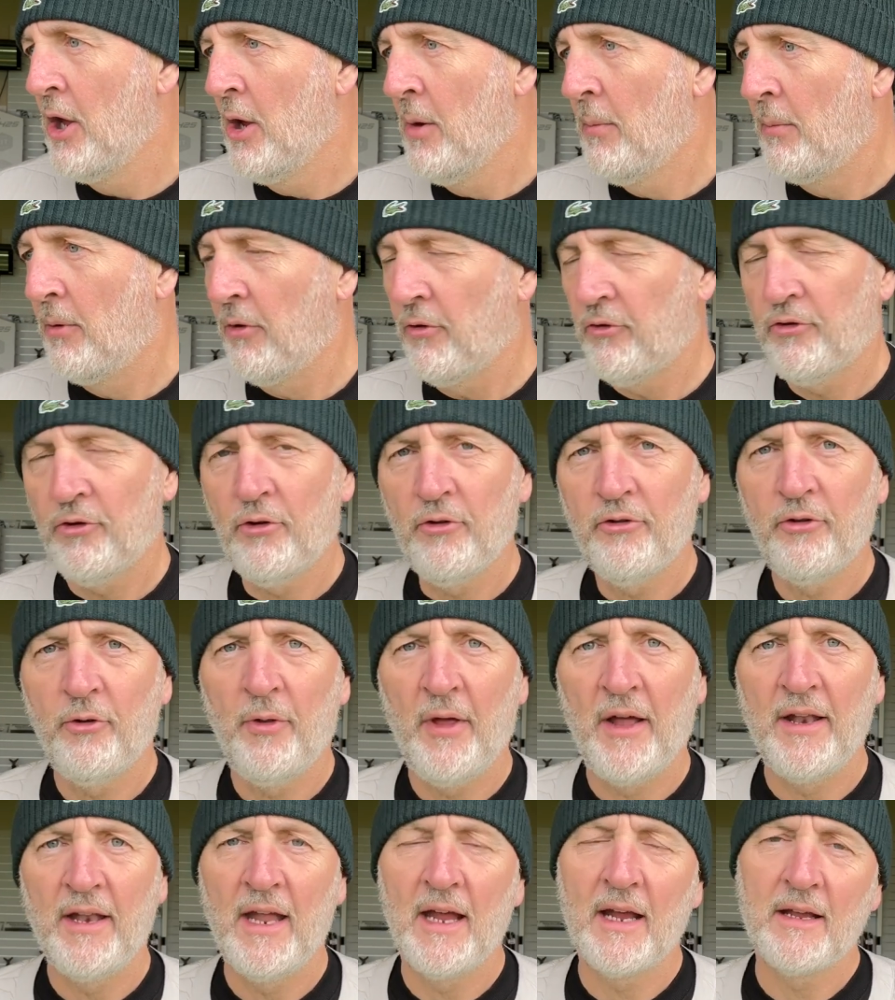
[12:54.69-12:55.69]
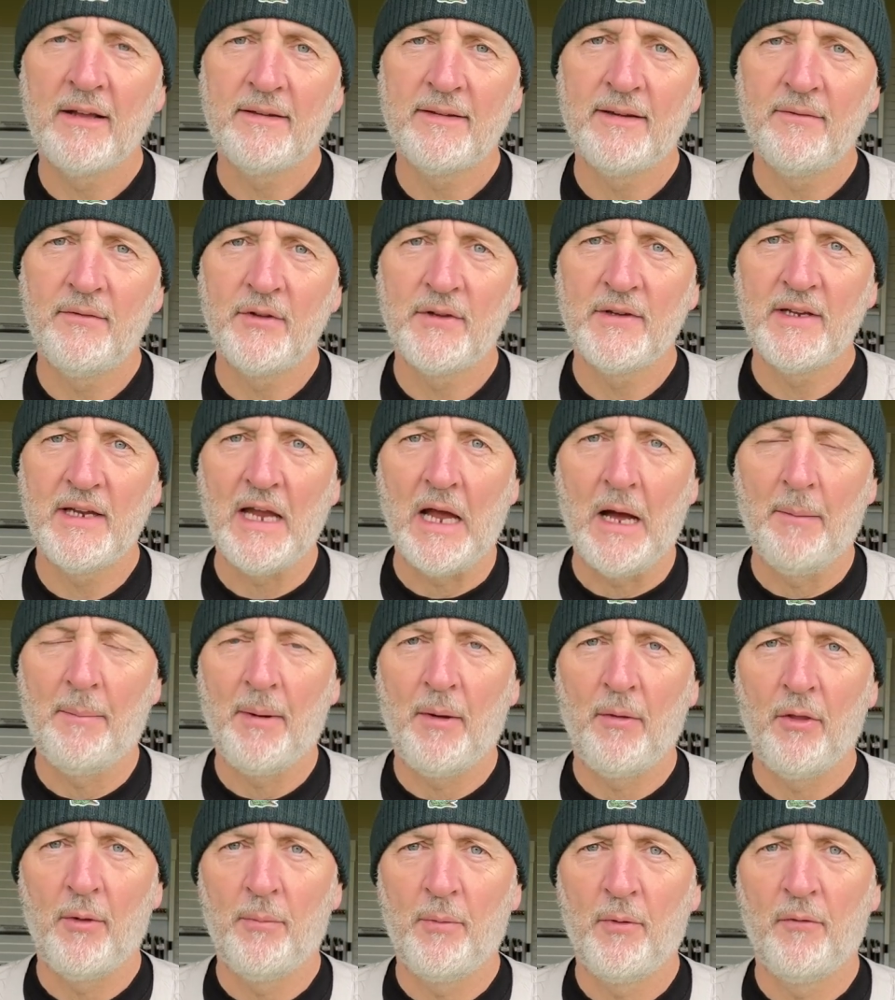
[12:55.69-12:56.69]
But there's also that negativity
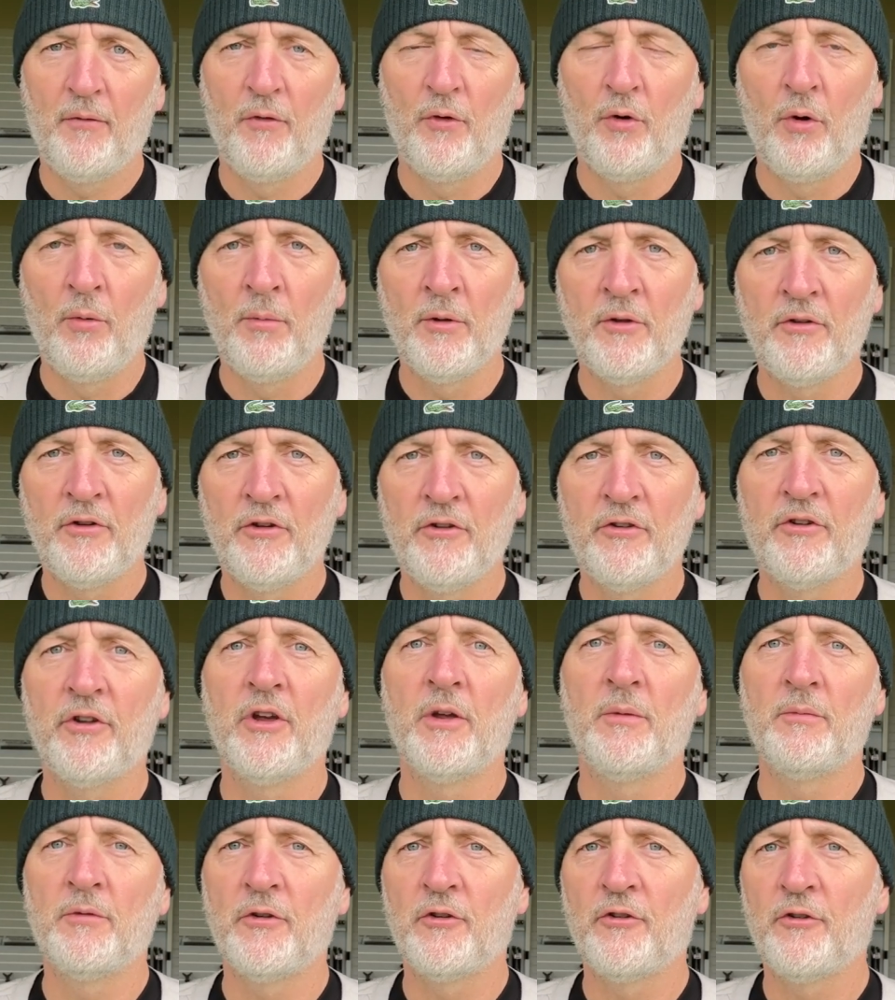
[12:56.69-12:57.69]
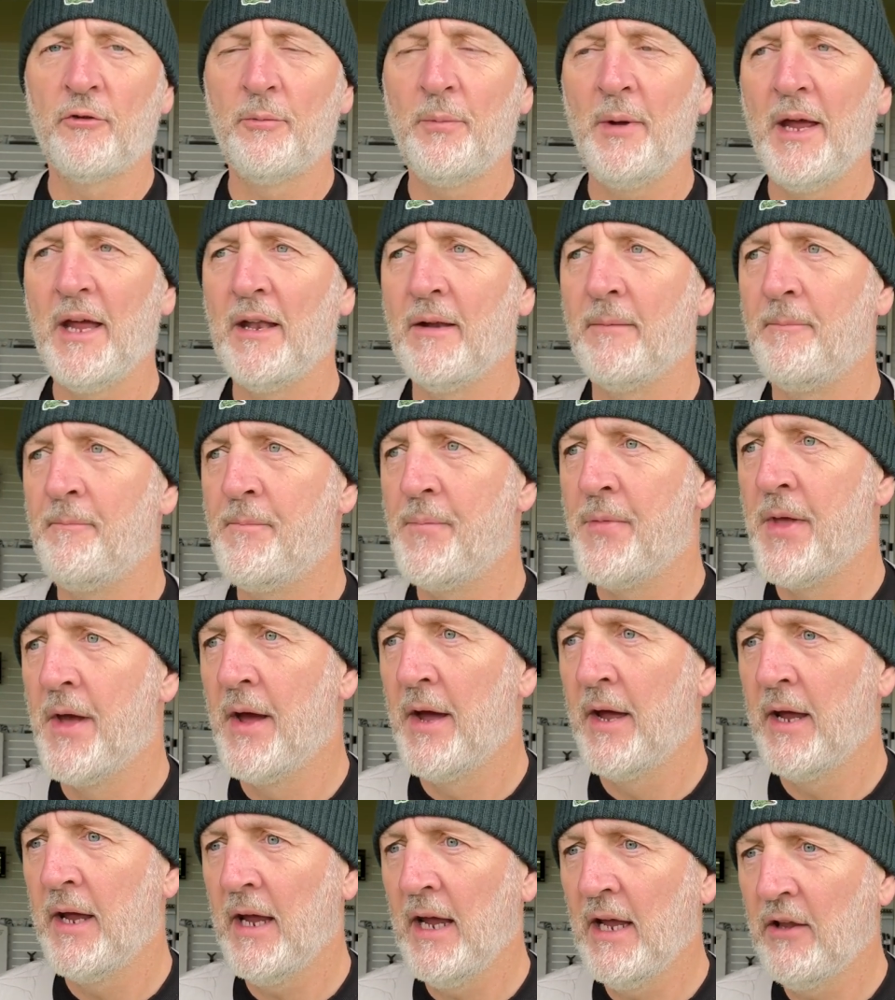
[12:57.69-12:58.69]
about the performance in terms of spin.
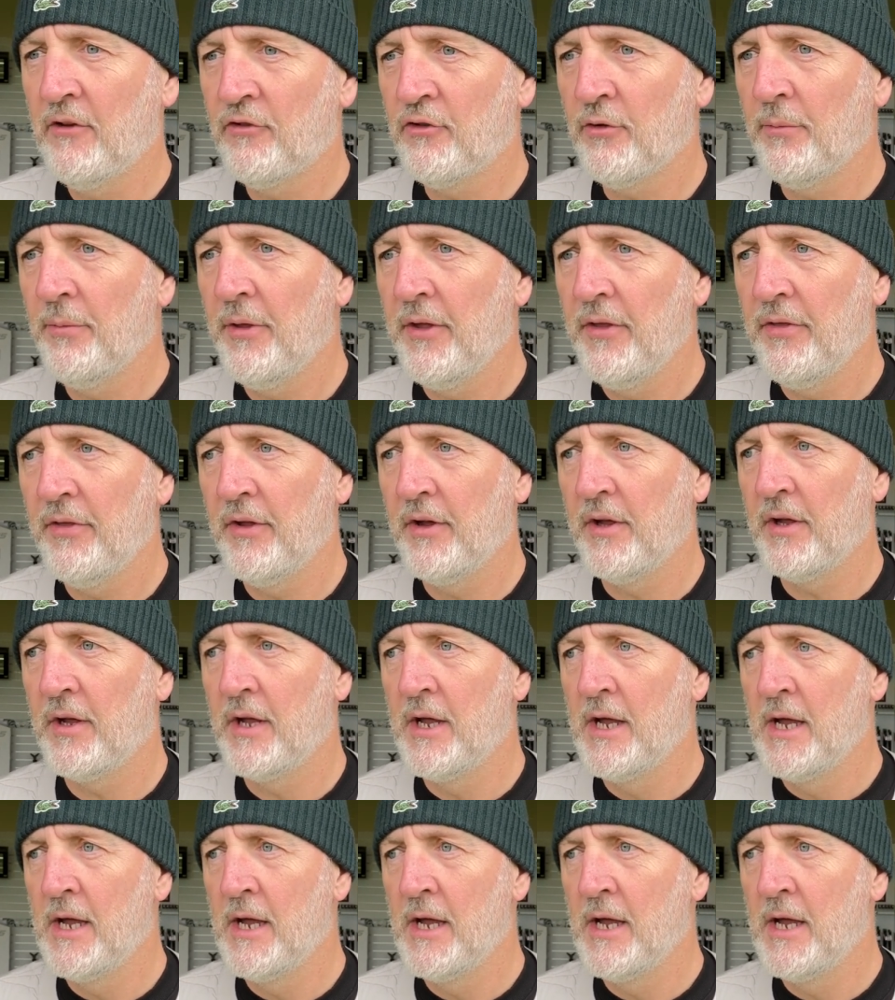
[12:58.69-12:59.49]
It's something that